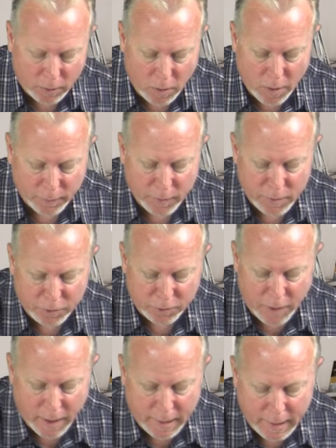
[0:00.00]
along this
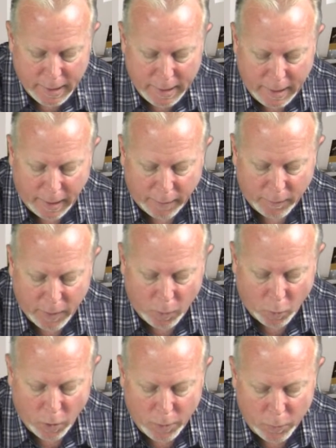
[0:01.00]
side, and
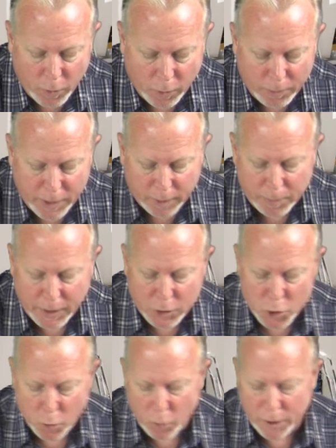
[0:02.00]
then 1 real big
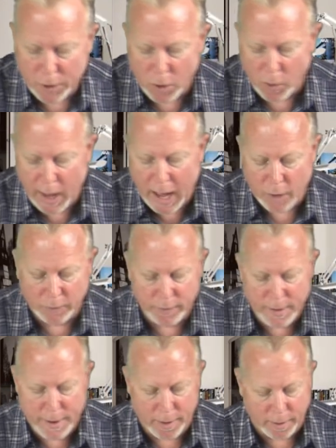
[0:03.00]
picture window out
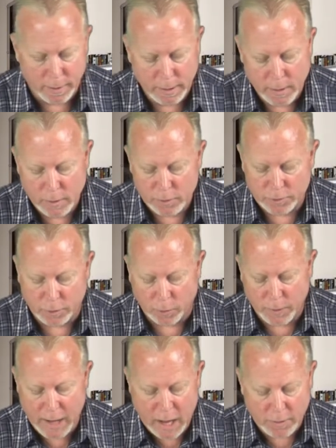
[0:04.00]
there.
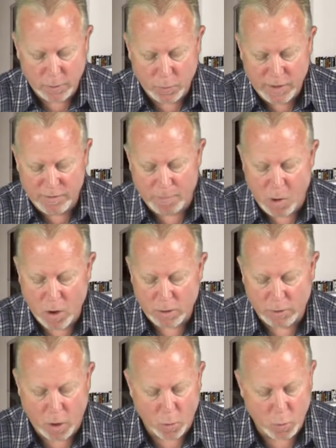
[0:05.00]
So now that we've
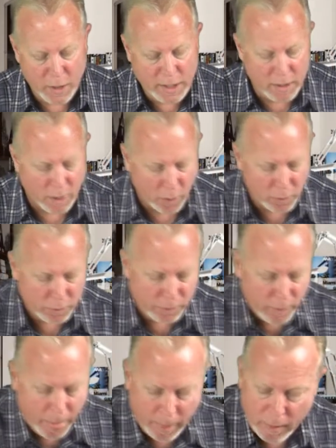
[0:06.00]
marked our windows,
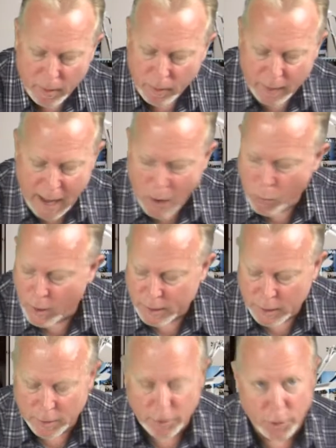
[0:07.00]
now what
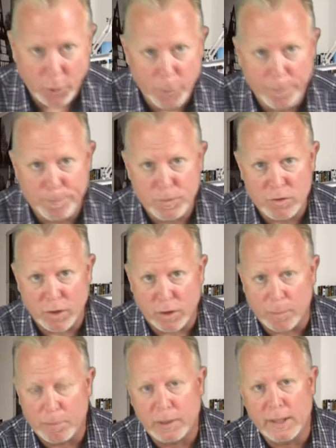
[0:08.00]
you do to
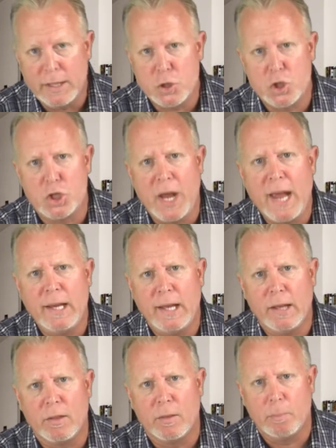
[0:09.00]
complete
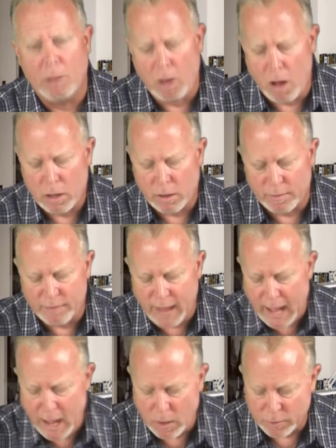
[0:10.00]
shading the block of the
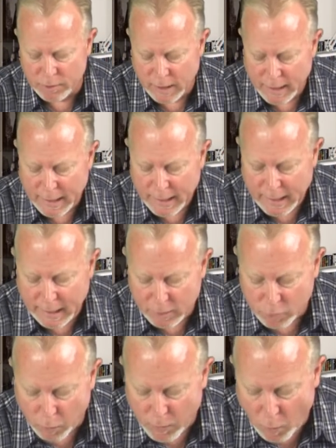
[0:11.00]
house
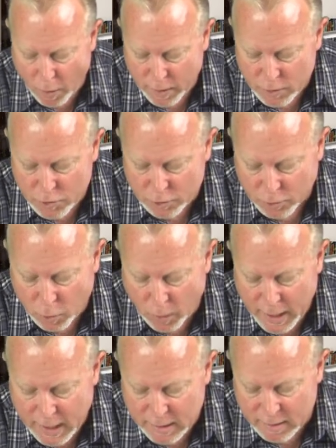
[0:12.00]
is we want to just go
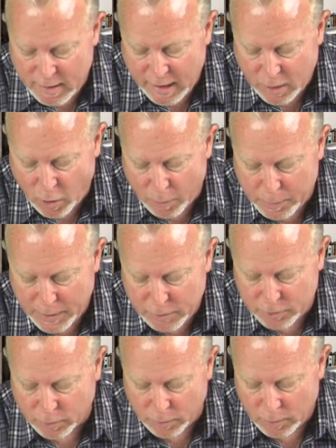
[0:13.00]
ahead and take our
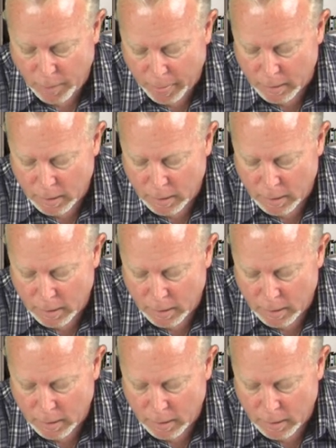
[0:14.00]
pencil